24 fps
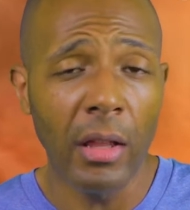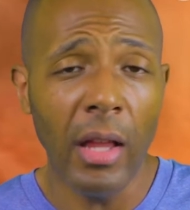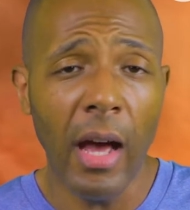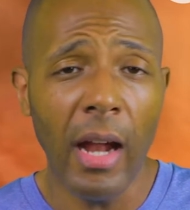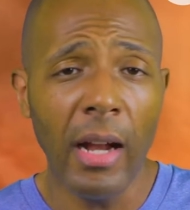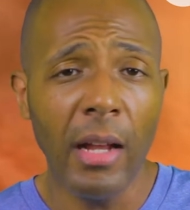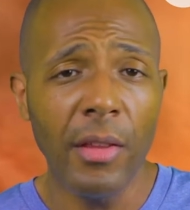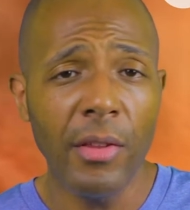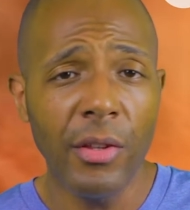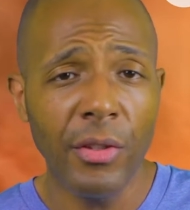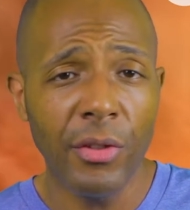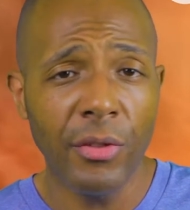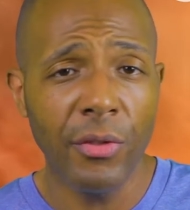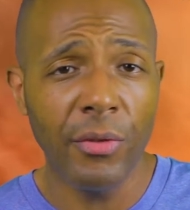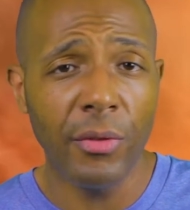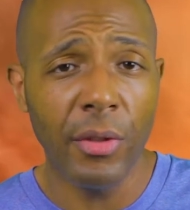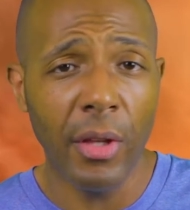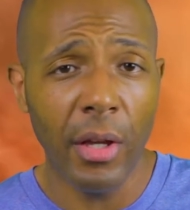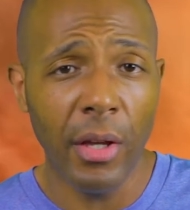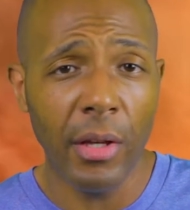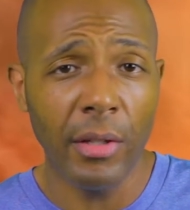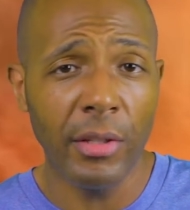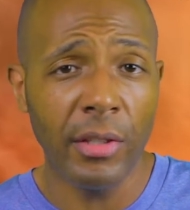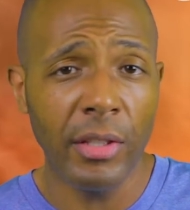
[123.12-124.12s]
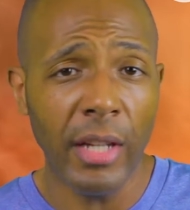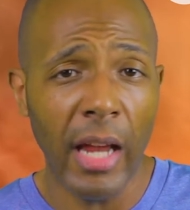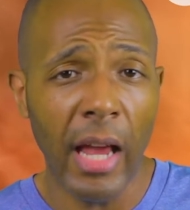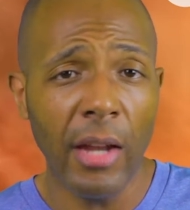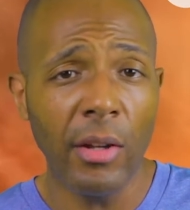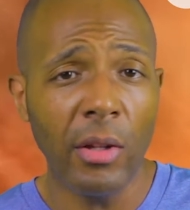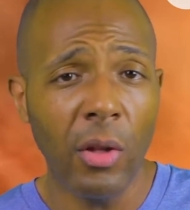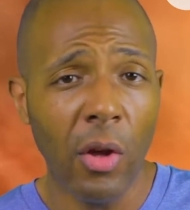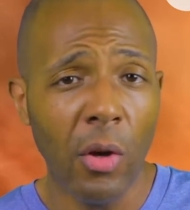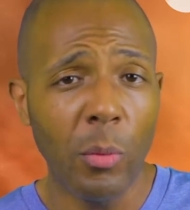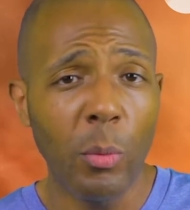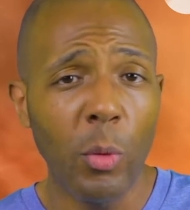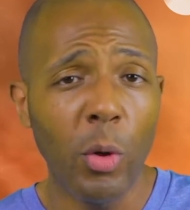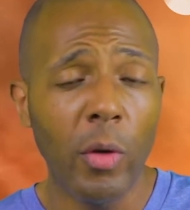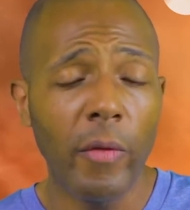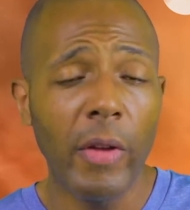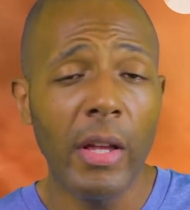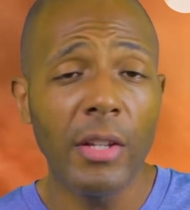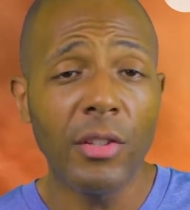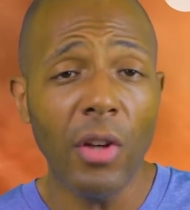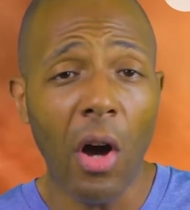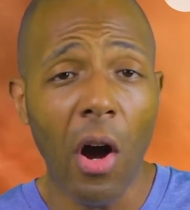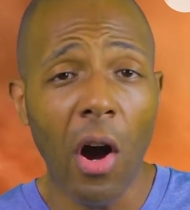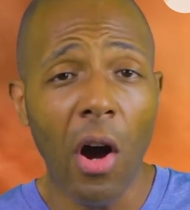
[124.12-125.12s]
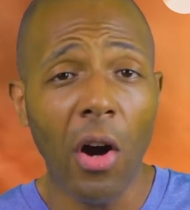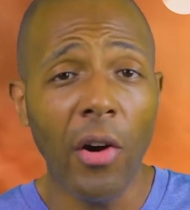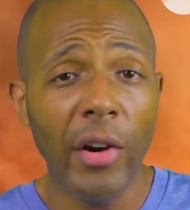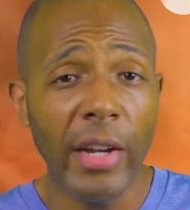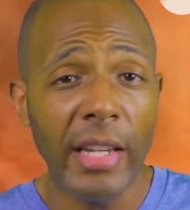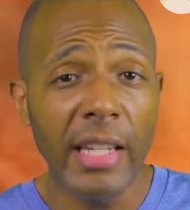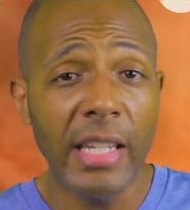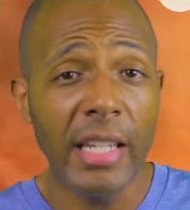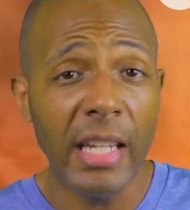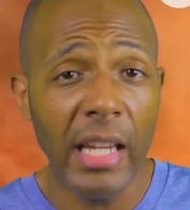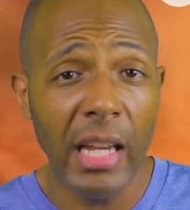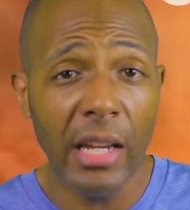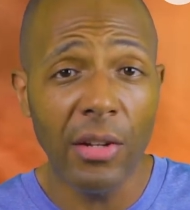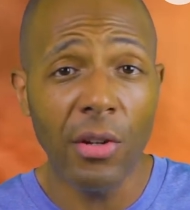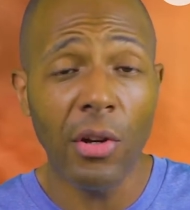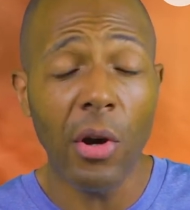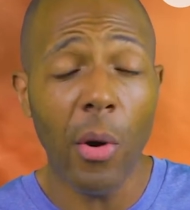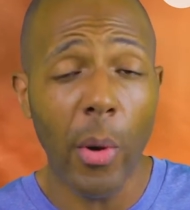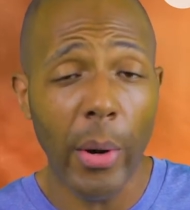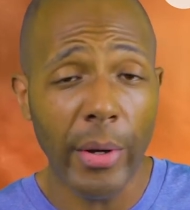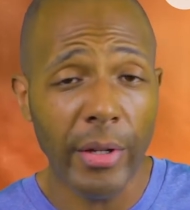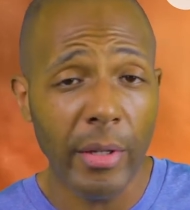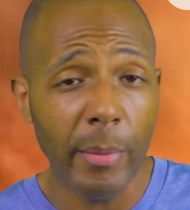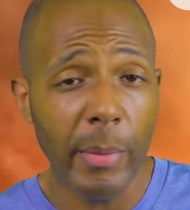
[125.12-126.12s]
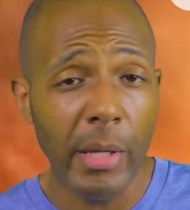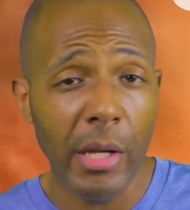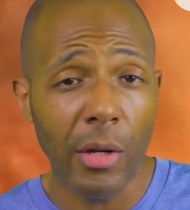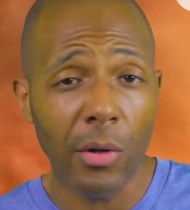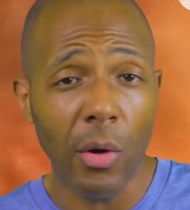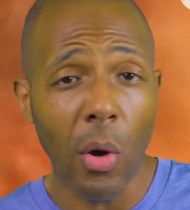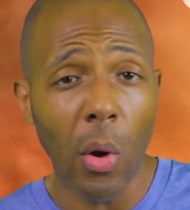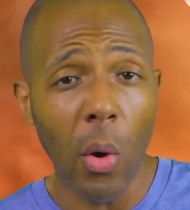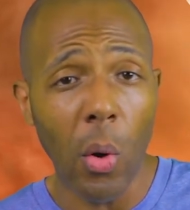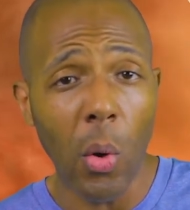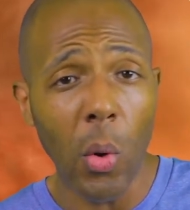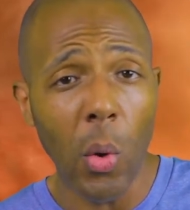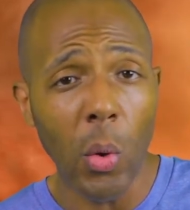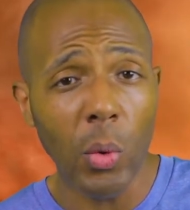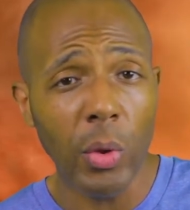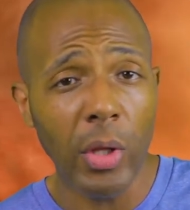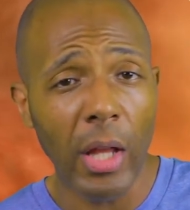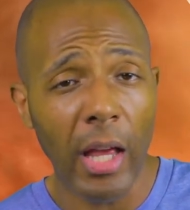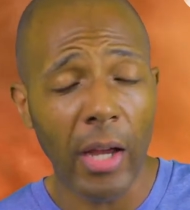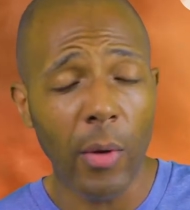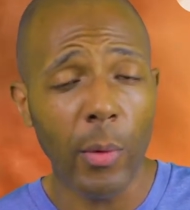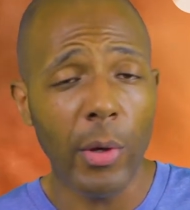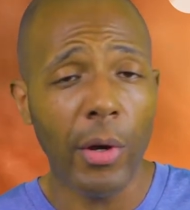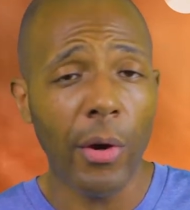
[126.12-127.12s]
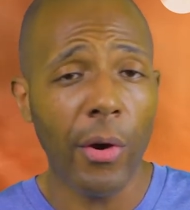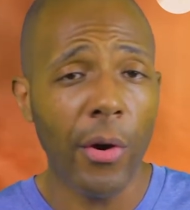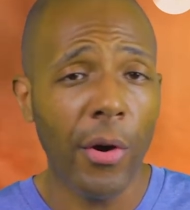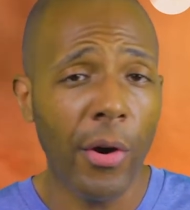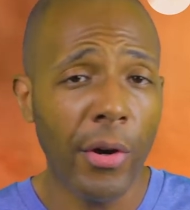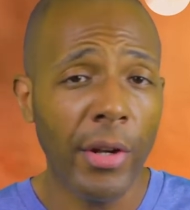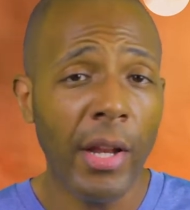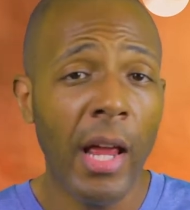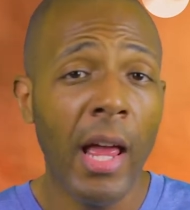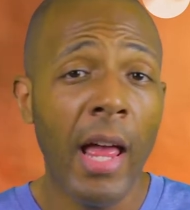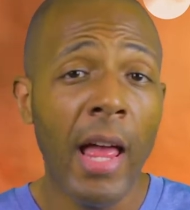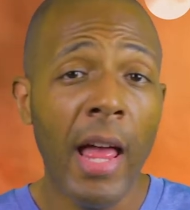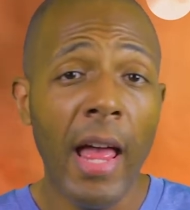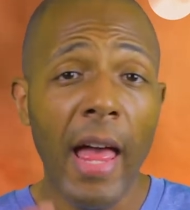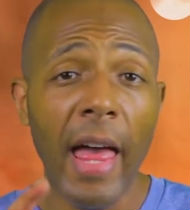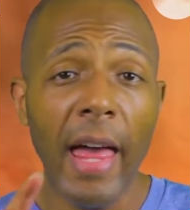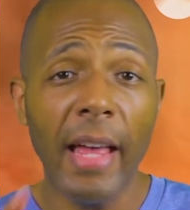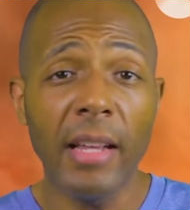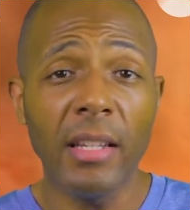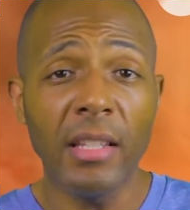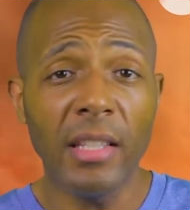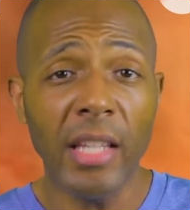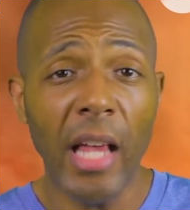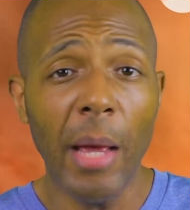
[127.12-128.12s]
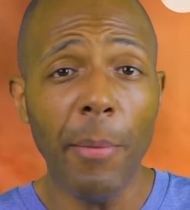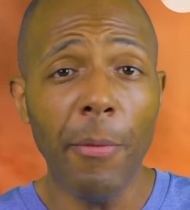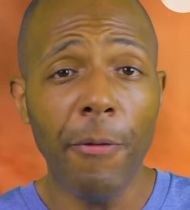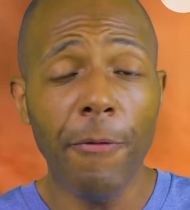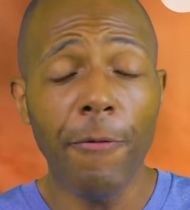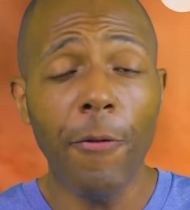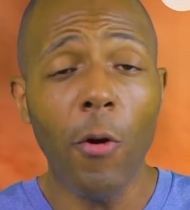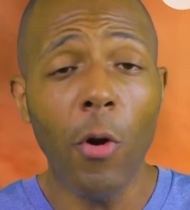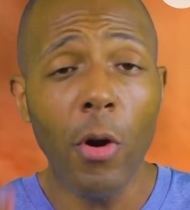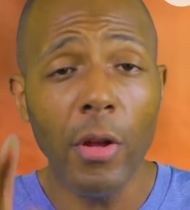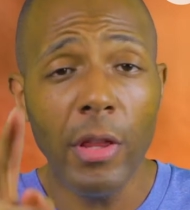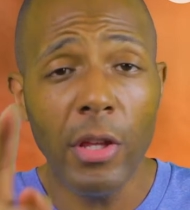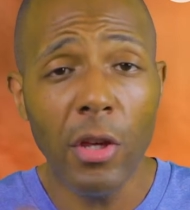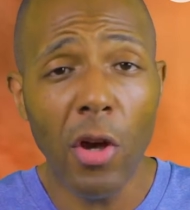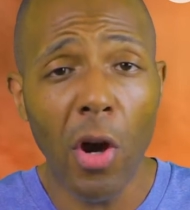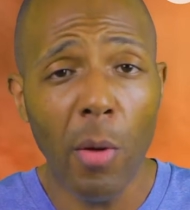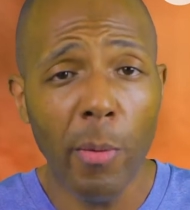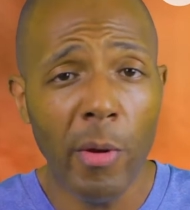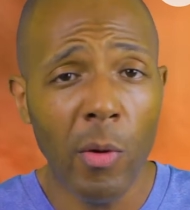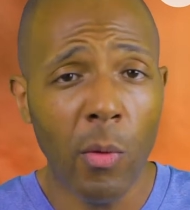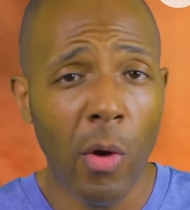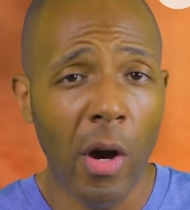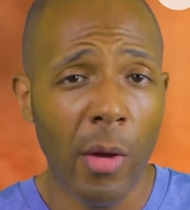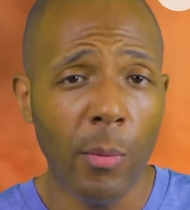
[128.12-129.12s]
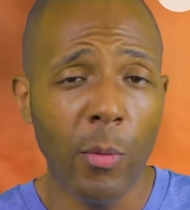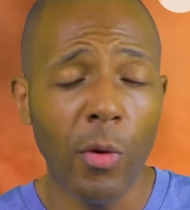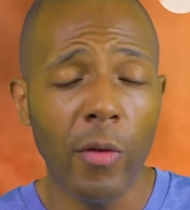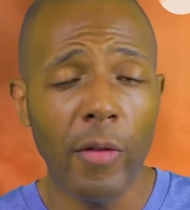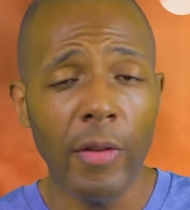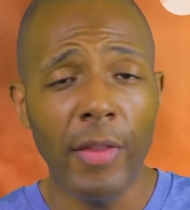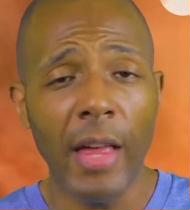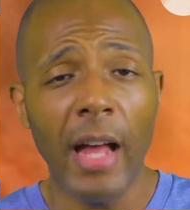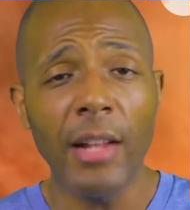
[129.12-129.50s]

a lot of the standalone movies are indeed going to be on hold, like we heard, except for the Obi-Wan movie.